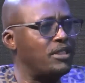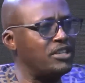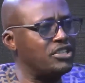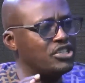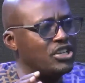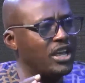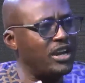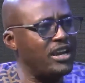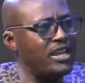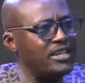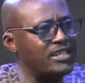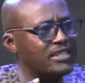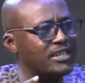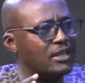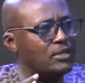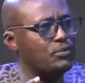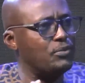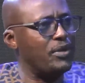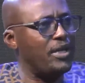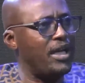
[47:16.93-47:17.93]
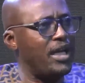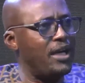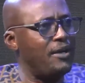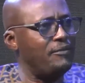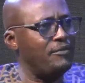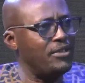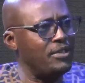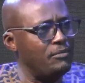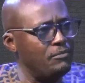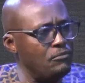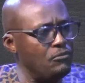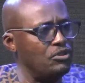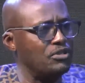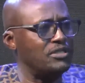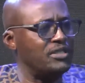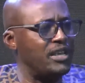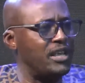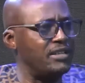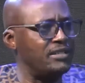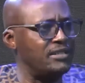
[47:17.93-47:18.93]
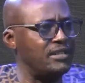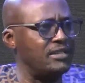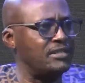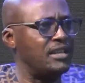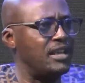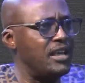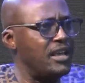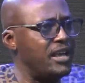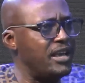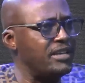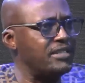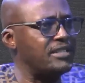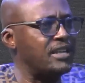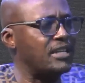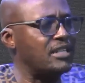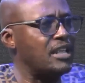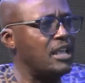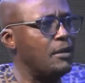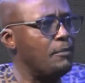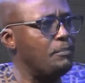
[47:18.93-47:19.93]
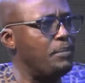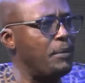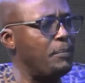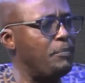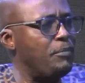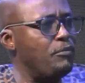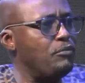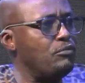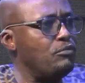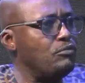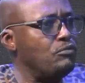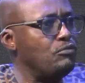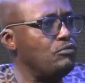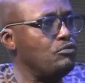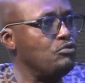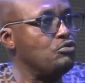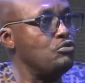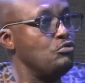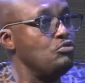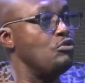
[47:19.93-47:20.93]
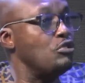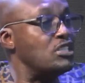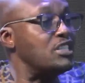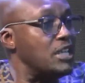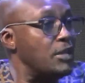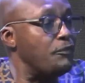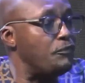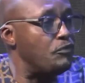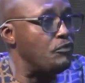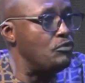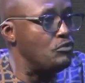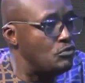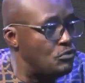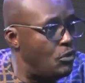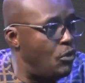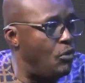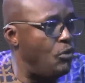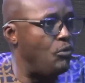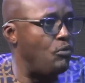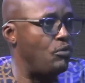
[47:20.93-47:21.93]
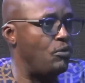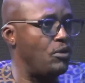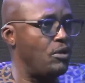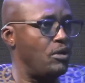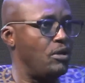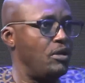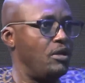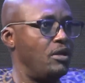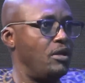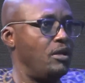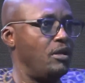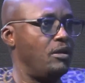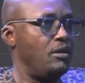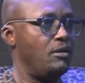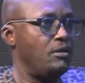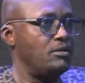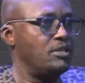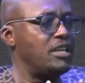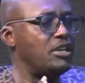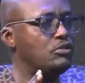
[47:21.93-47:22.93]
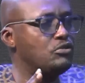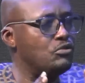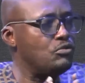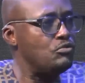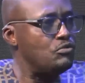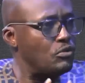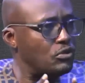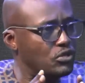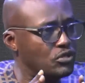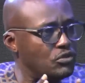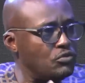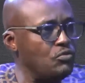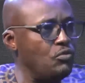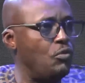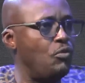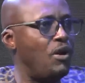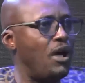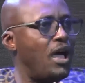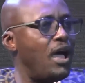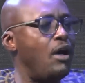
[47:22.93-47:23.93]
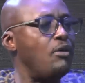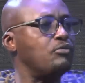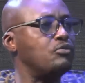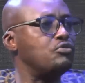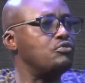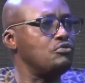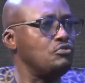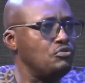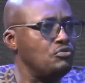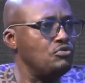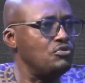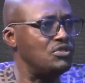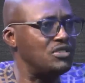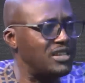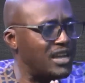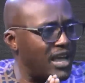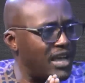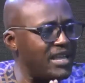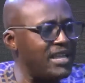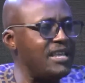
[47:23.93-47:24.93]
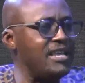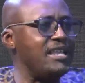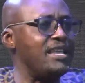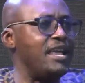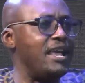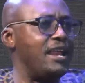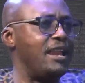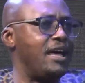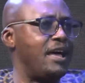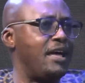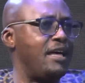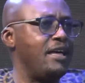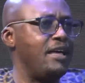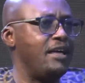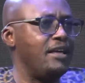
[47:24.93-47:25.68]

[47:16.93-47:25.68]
But the challenge that we have in most cases is that people do not even know. They do not know how to use their inhaler.